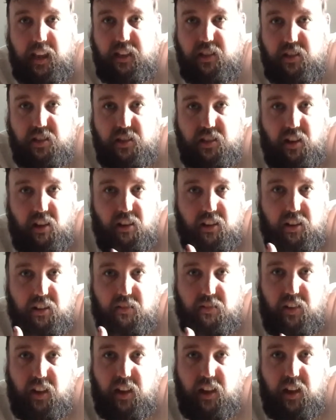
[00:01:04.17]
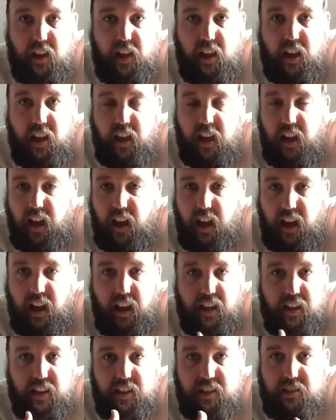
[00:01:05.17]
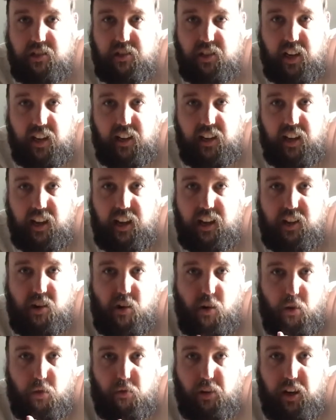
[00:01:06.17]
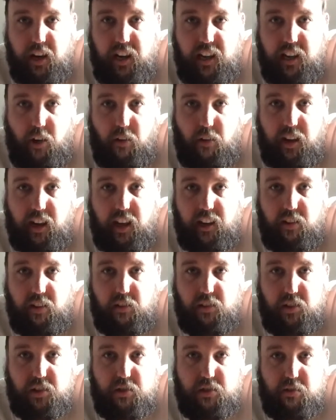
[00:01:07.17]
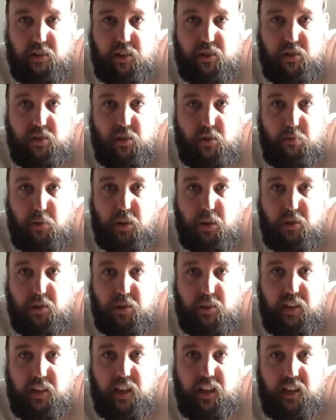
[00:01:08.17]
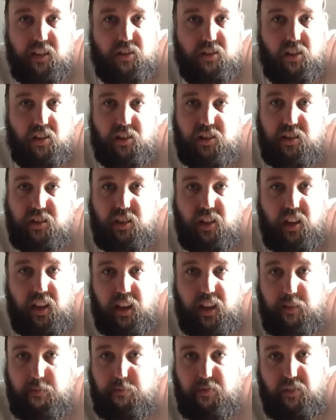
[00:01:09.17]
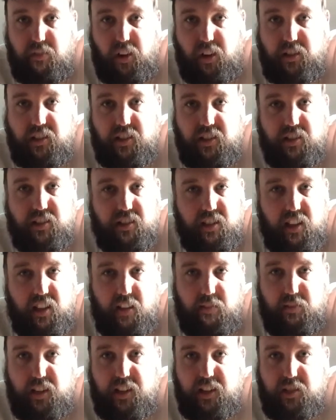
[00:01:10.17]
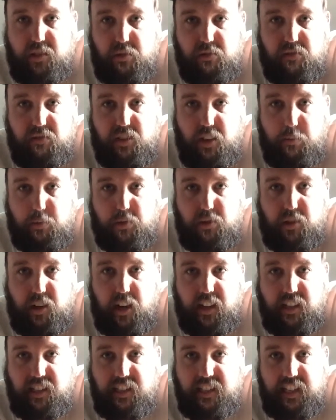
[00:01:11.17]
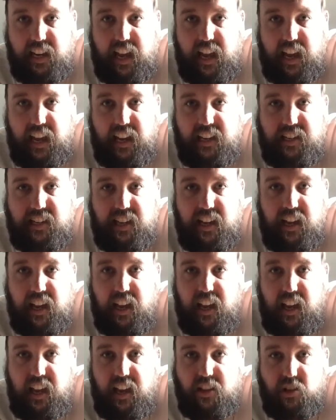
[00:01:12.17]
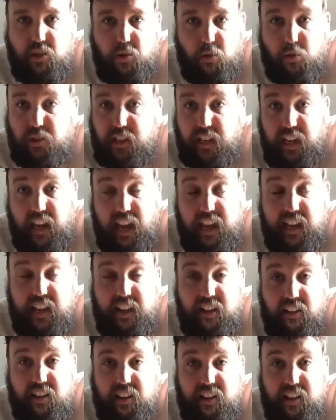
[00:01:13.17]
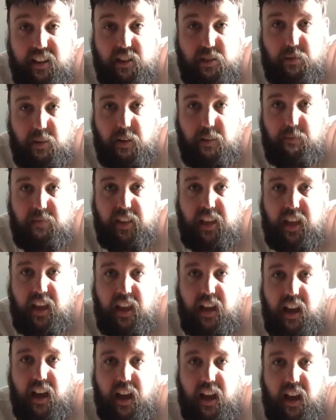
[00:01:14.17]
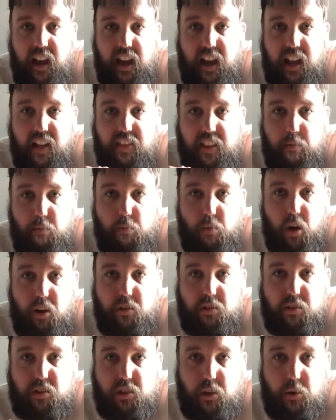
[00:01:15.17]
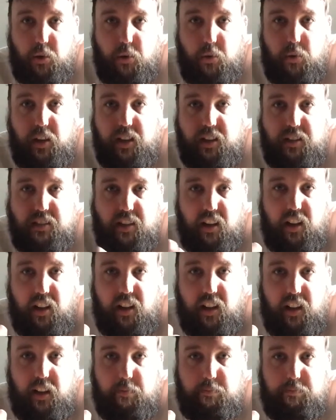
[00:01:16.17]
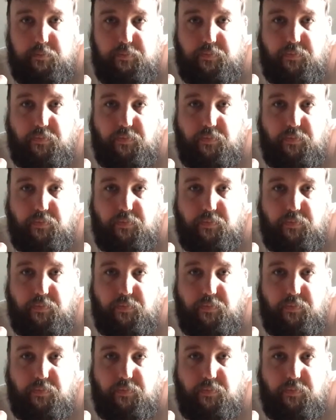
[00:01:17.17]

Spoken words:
it just kind of gently, not really going at it on the strings too much, so you hear just that it provides this lovely sort of double tracking delayed, short delay kind of thing to it. And then what I'll do is I'll